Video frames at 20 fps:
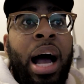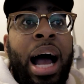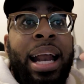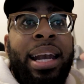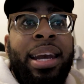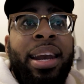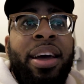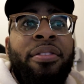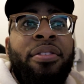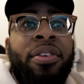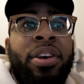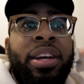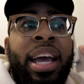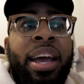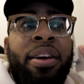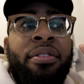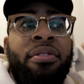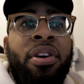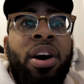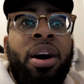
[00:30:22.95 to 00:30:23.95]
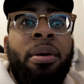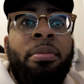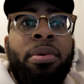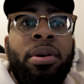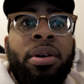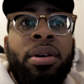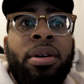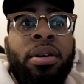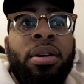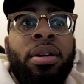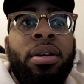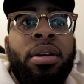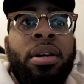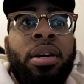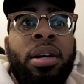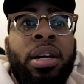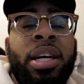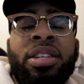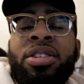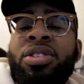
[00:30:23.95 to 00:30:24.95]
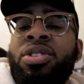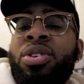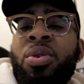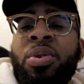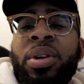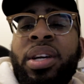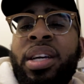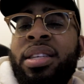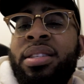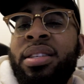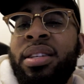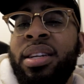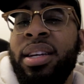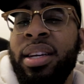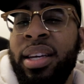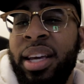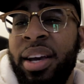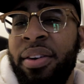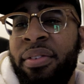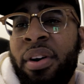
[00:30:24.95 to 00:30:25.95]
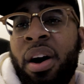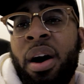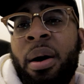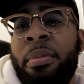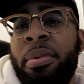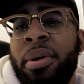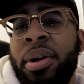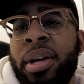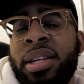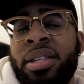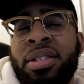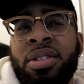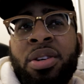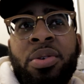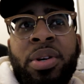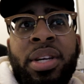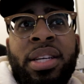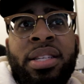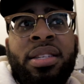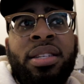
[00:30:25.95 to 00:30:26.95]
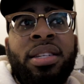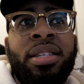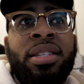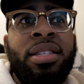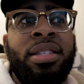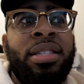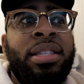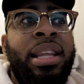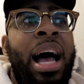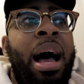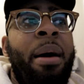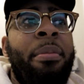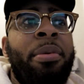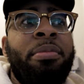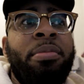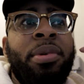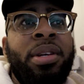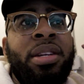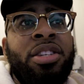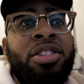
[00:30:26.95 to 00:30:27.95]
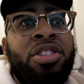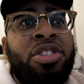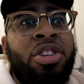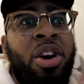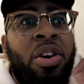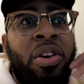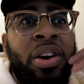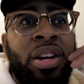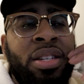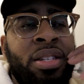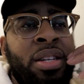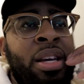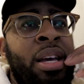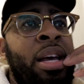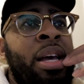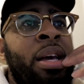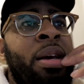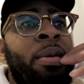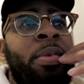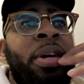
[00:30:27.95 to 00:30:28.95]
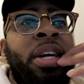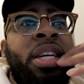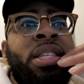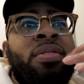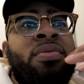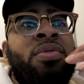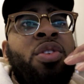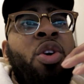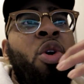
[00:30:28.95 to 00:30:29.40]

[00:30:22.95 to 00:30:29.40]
I never gave up. It's so easy to give up. It's so easy to stop and be discouraged because of